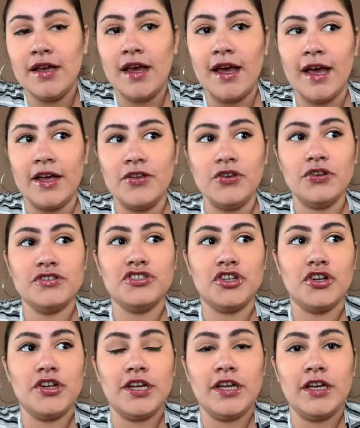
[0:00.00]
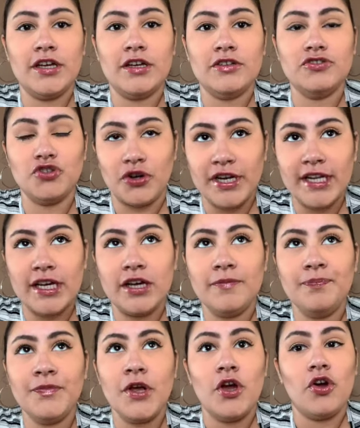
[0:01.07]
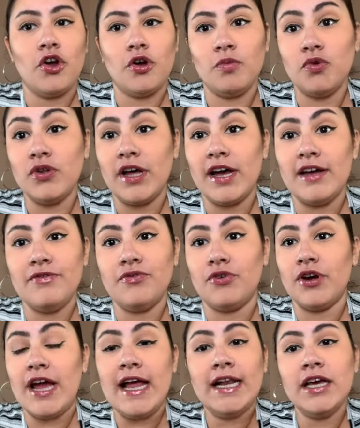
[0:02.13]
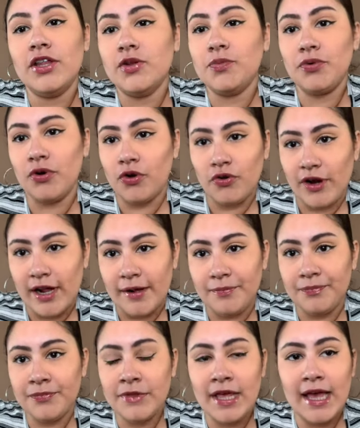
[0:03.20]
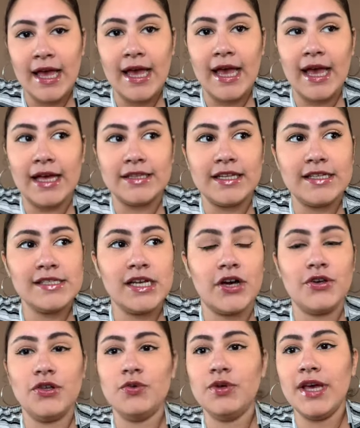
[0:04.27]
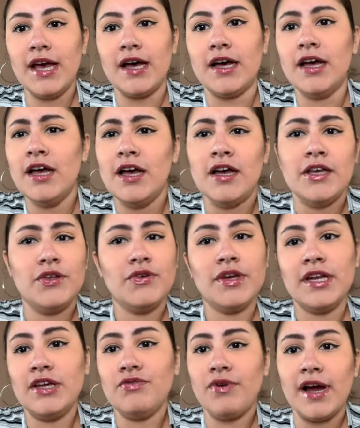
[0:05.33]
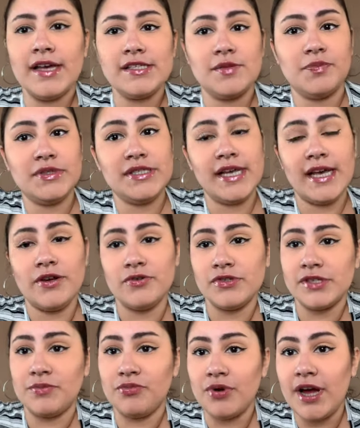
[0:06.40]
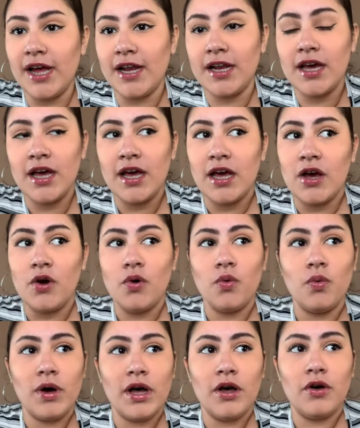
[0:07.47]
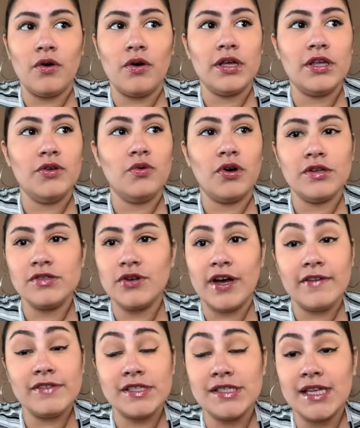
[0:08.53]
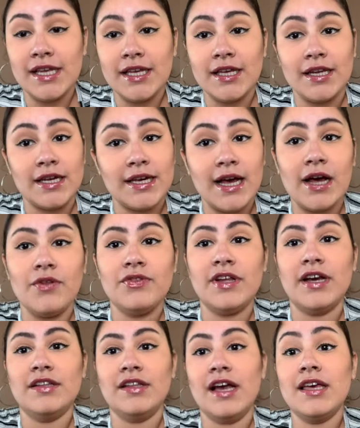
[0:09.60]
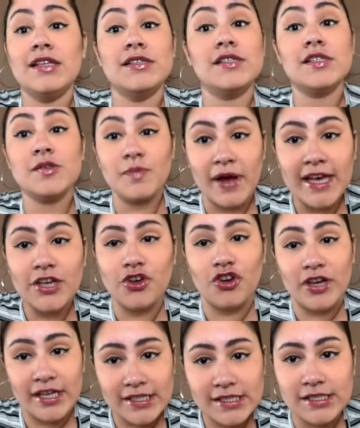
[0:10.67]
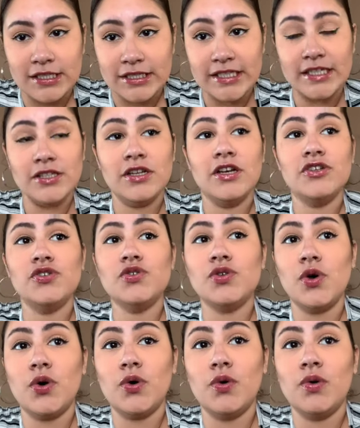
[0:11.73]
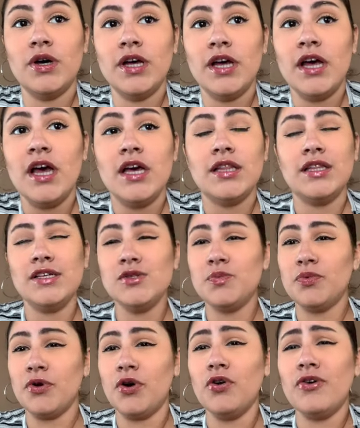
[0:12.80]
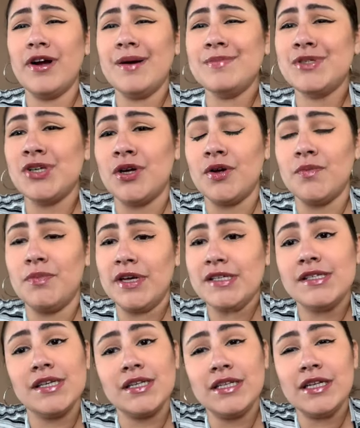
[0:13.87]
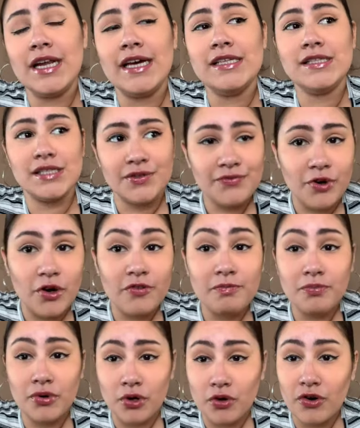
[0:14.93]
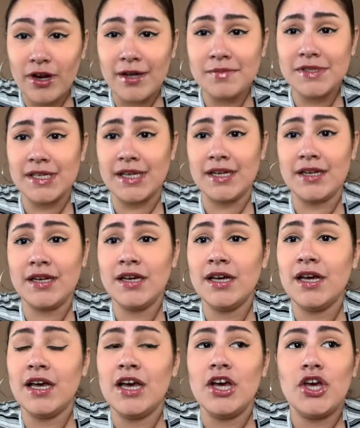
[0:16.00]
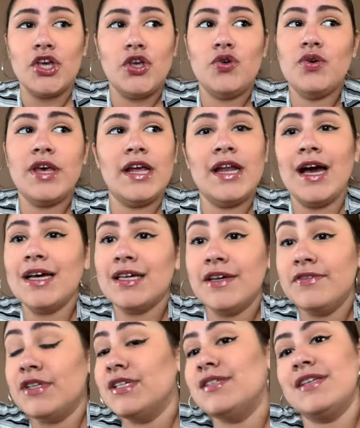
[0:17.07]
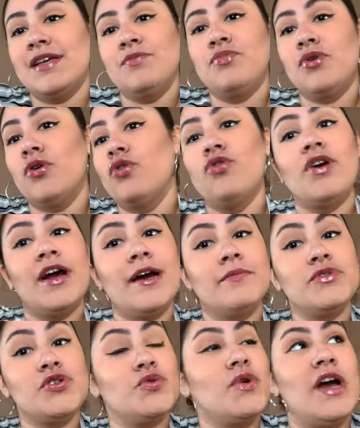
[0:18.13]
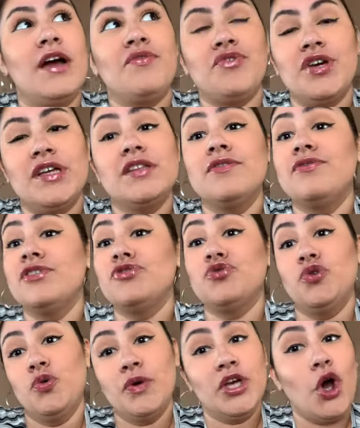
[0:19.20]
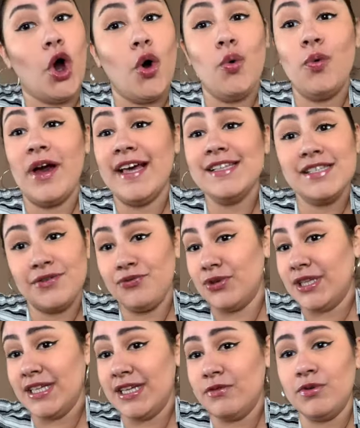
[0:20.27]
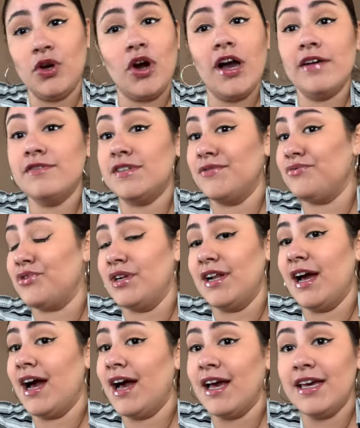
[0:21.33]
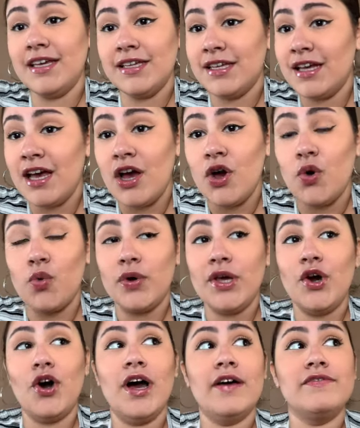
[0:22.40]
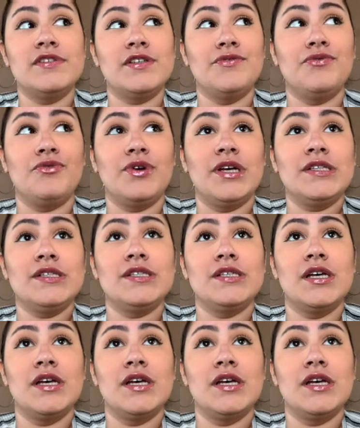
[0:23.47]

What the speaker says: and you're joining Herbalife or any other program, and they tell you, yeah, you can eat rice, potatoes, and bread. Well, you also have to take in account that that can spike your insulin. So these programs are basically like default programs, and you cannot give the same program to every individual. We all weigh differently. We all have different height. We all have different